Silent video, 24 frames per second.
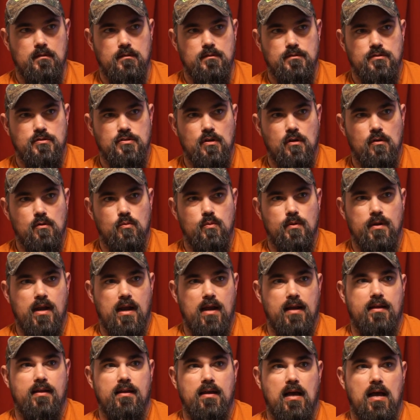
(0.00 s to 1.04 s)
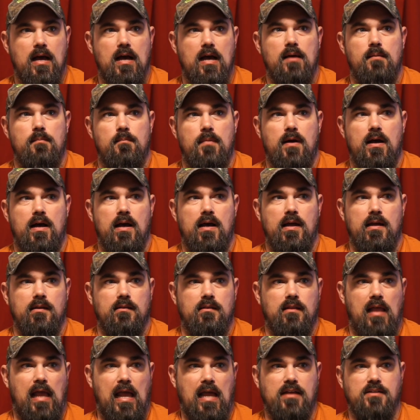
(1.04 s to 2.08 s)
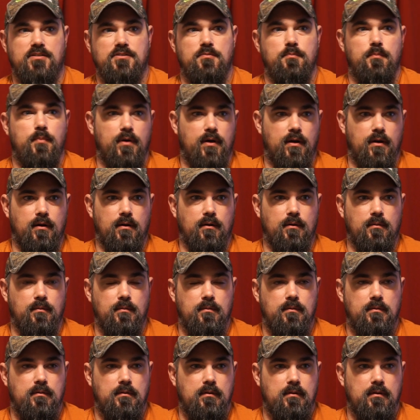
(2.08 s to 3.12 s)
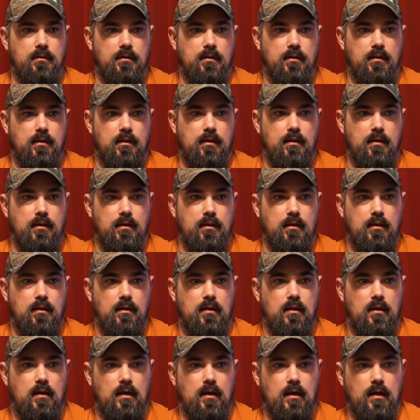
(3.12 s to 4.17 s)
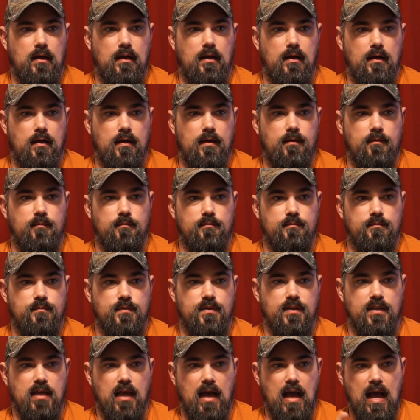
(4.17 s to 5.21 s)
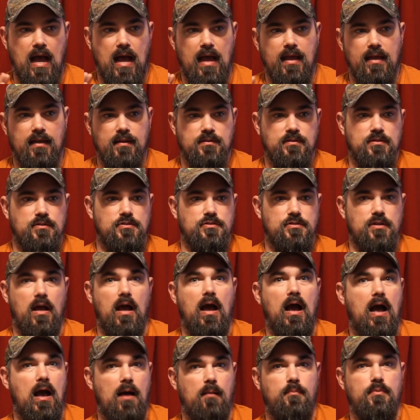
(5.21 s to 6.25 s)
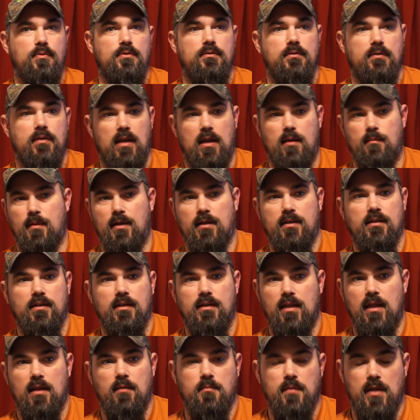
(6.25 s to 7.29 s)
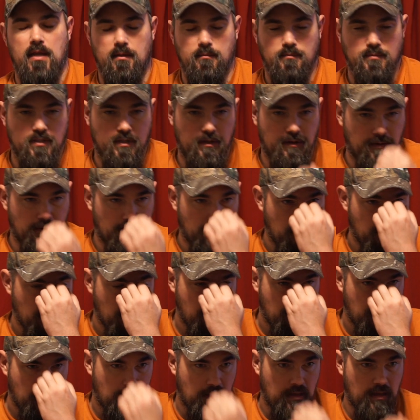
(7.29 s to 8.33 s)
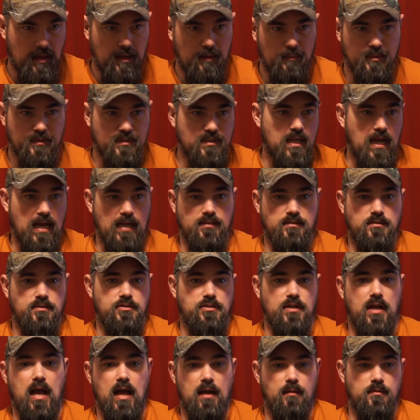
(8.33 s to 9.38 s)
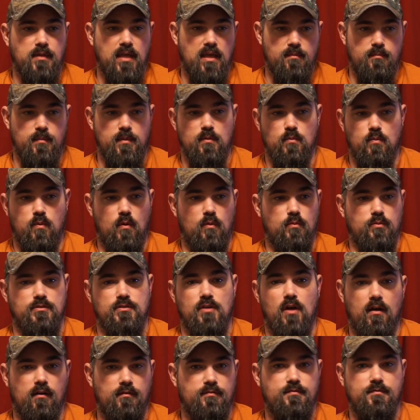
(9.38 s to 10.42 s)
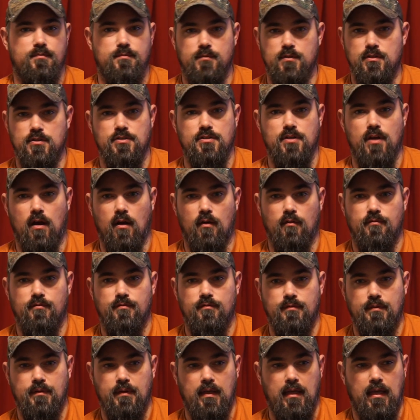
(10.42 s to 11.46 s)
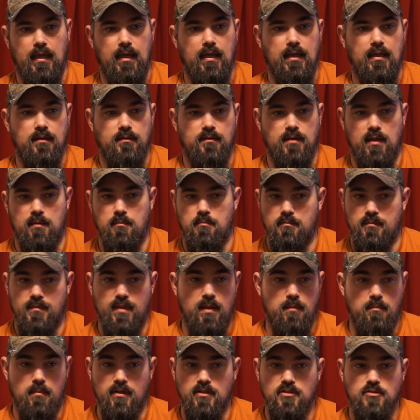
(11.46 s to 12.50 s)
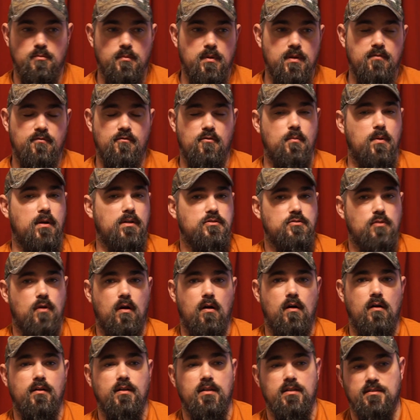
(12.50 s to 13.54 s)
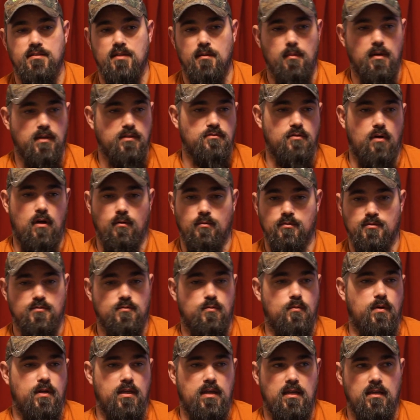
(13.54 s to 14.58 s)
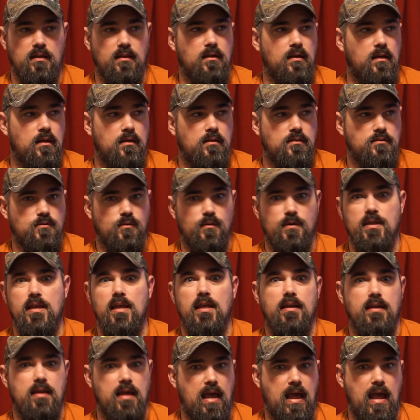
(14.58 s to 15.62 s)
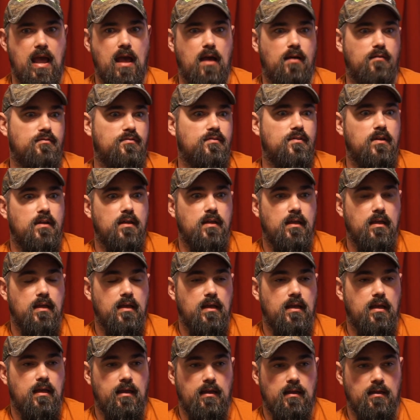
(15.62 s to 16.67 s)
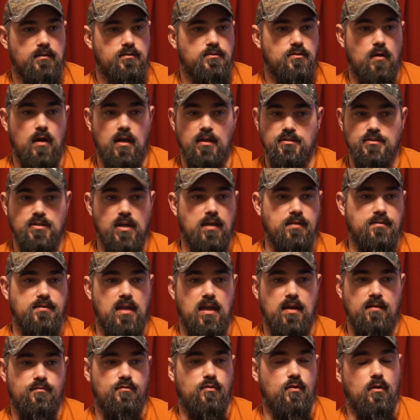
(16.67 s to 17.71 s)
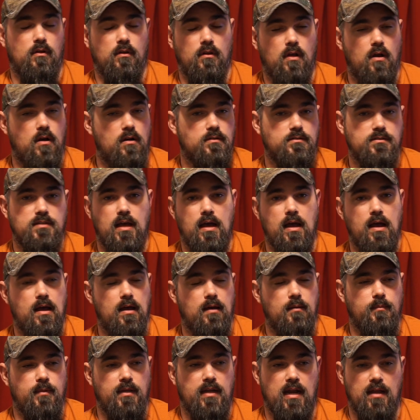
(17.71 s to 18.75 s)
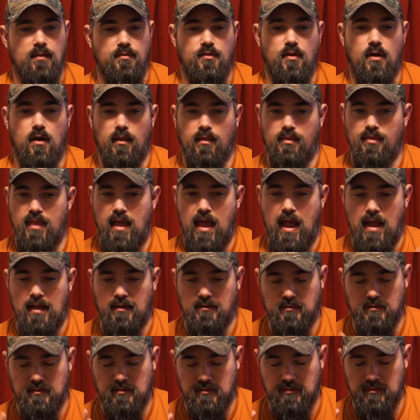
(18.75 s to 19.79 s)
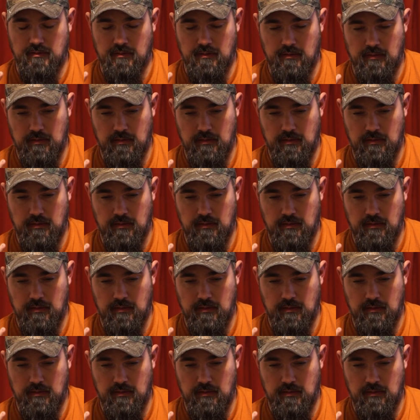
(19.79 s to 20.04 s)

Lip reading: So when I got my last bow, the guy at the shop, and I'm not going to name names here, but the guy at the shop gave me what was off the shelf. And they measured me for my draw. They said my draw was 28 and a half. And so I shot that for a long time, and I thought that's